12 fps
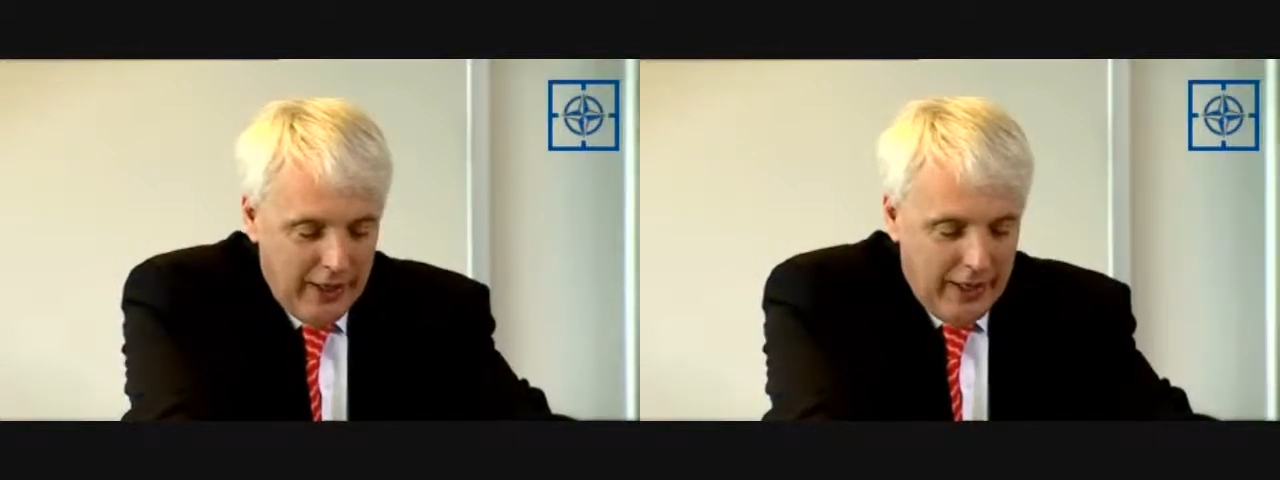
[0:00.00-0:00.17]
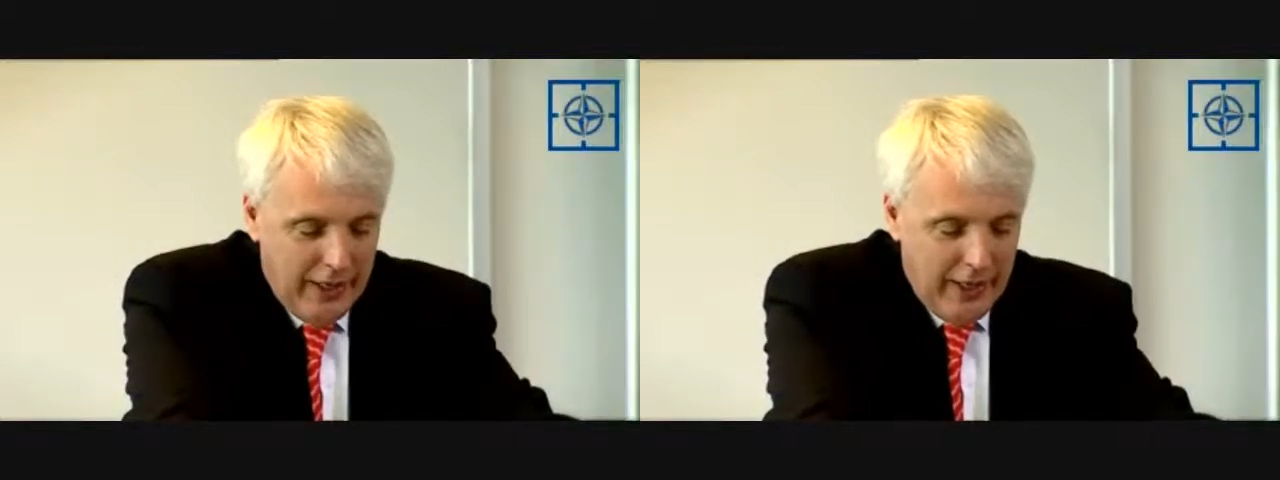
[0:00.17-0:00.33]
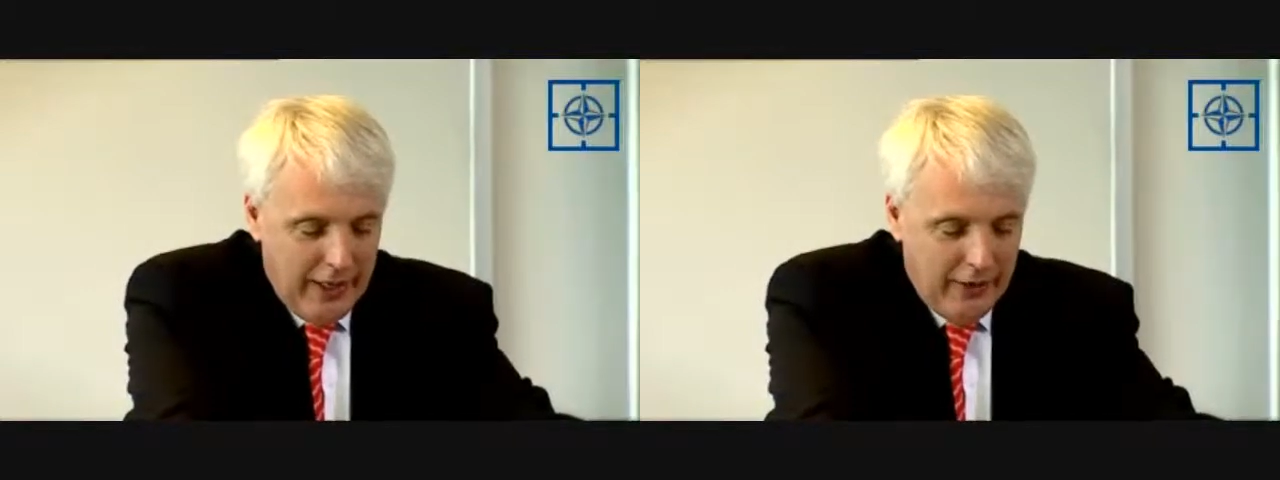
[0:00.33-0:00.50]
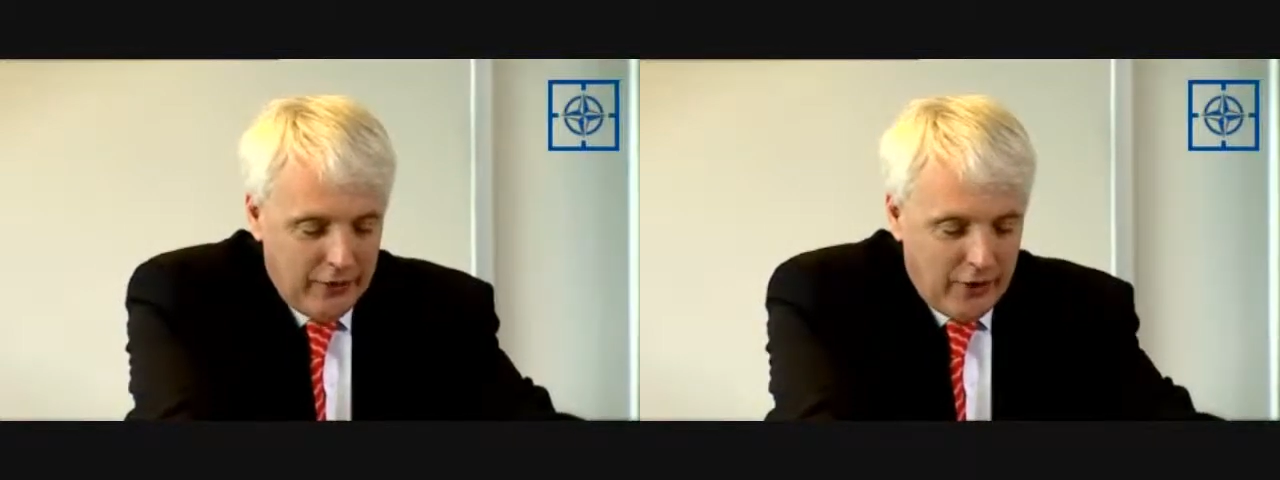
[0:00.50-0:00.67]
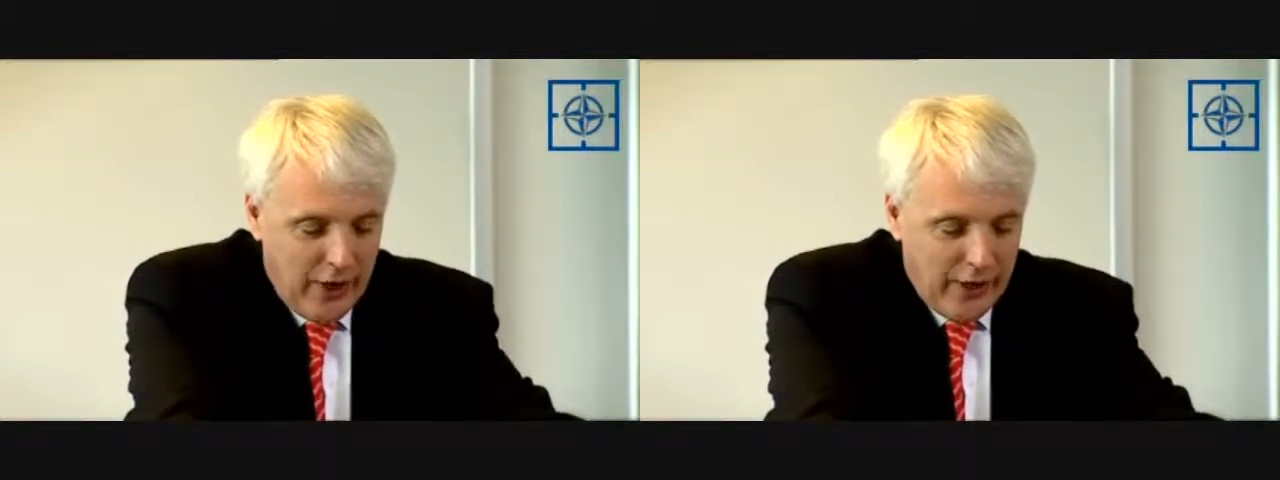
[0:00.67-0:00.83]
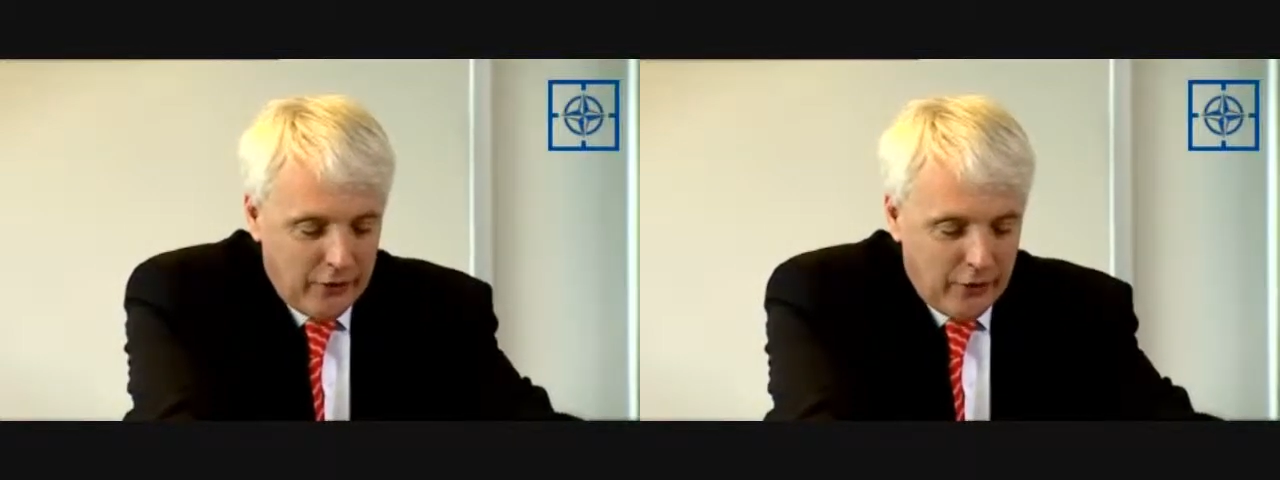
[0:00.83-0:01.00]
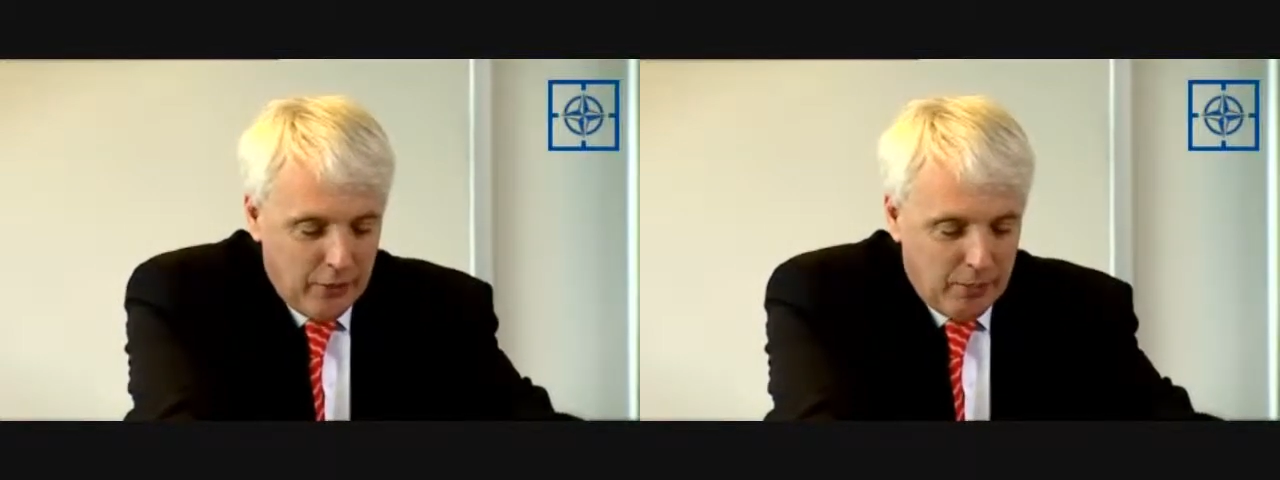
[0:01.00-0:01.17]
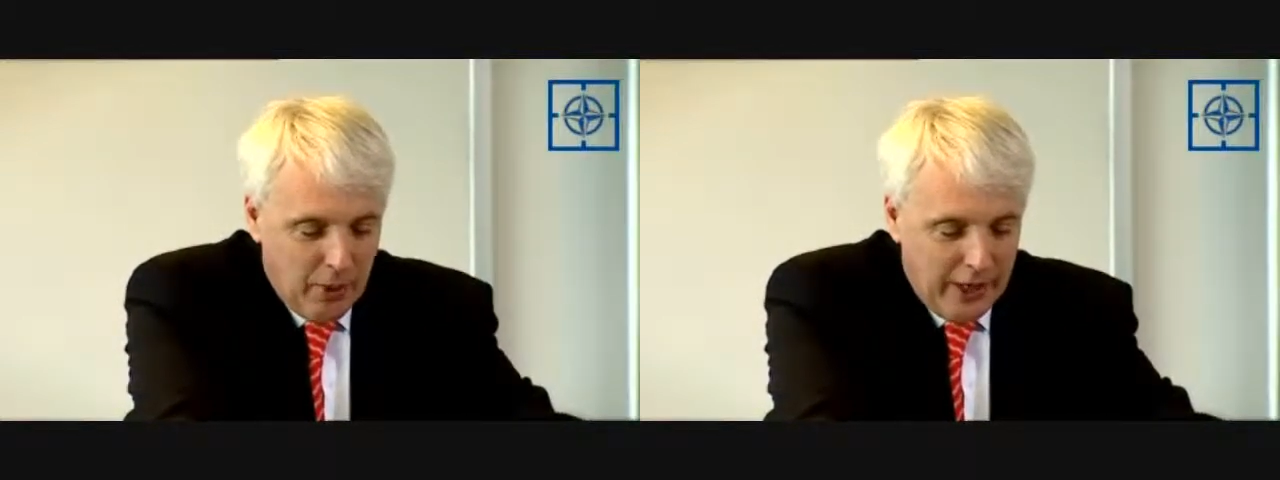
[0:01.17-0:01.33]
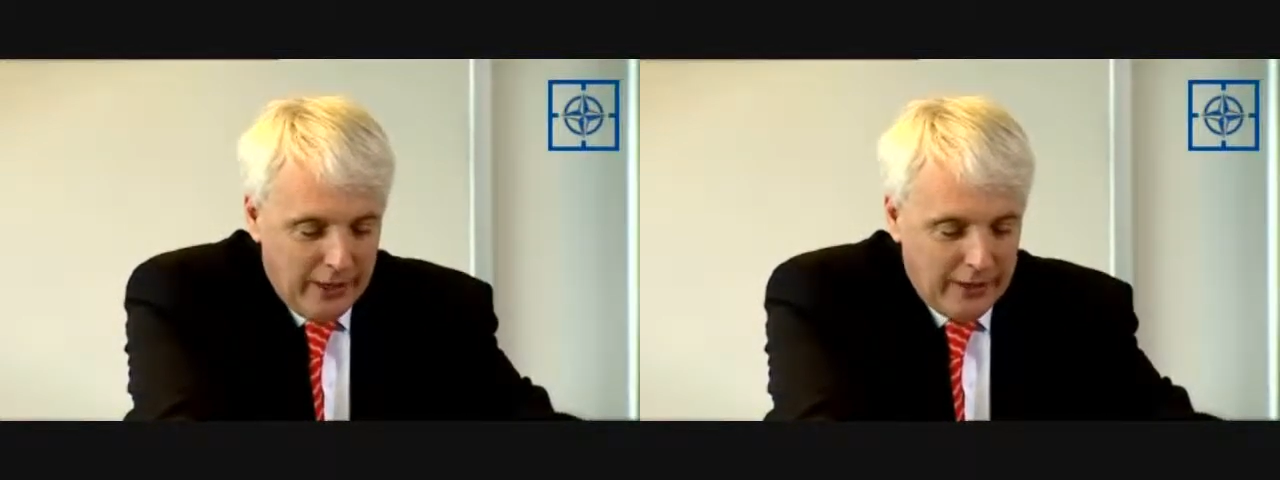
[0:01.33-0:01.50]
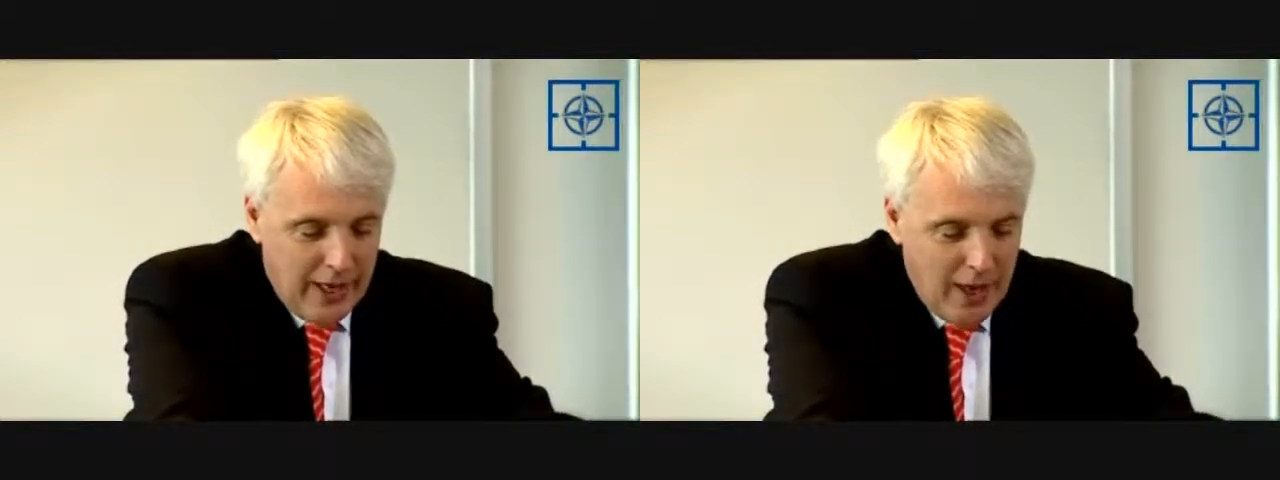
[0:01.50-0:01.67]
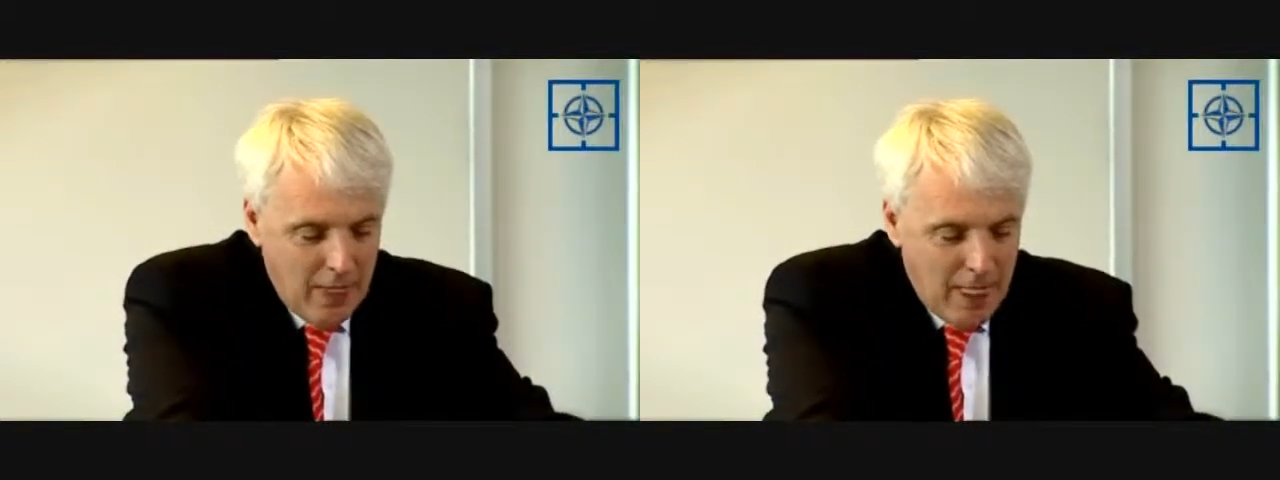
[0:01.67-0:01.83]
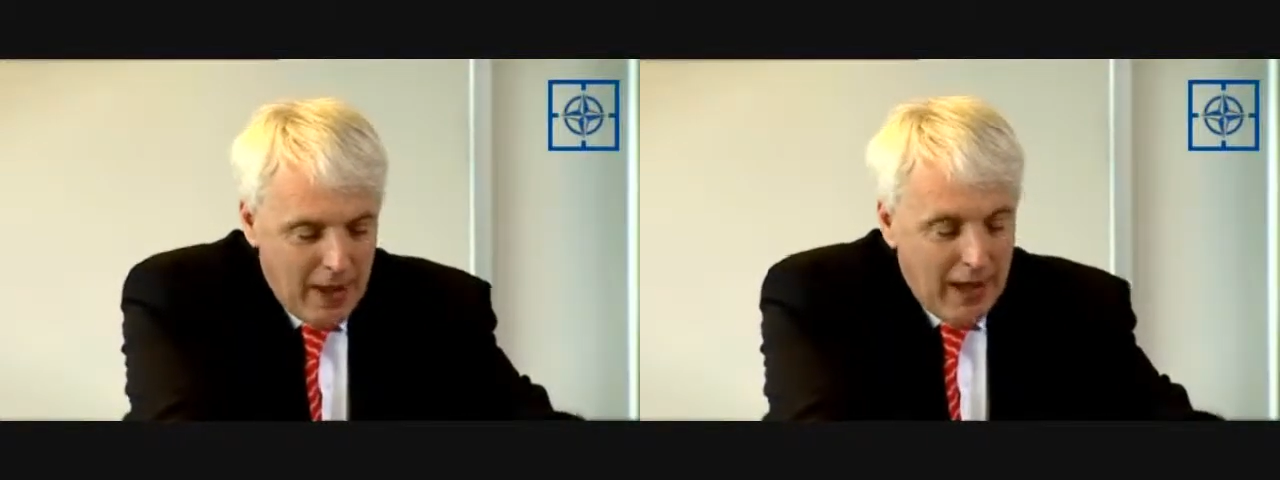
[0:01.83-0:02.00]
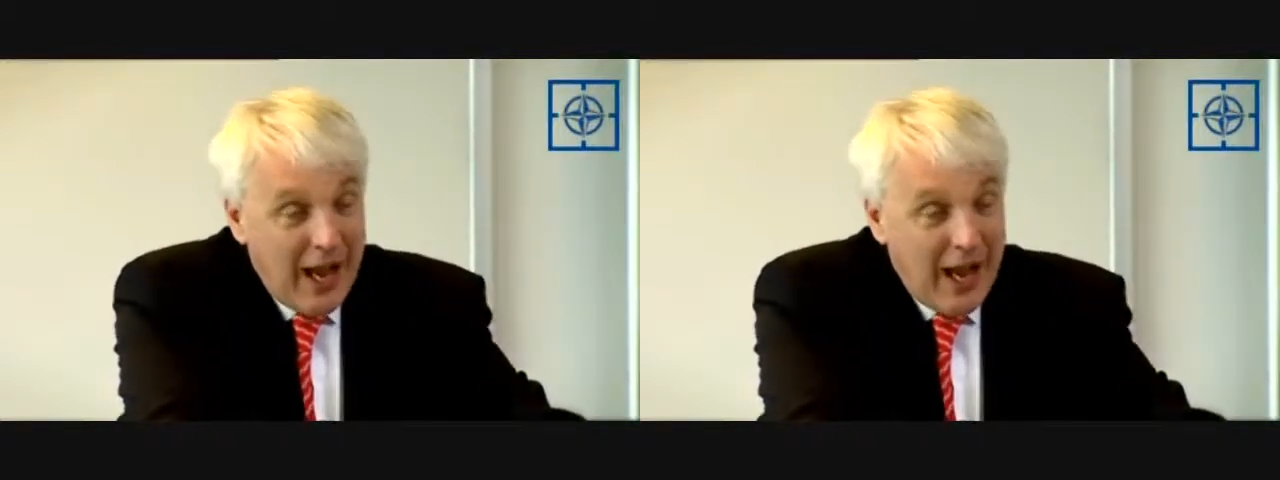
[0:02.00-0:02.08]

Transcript: is going to break down.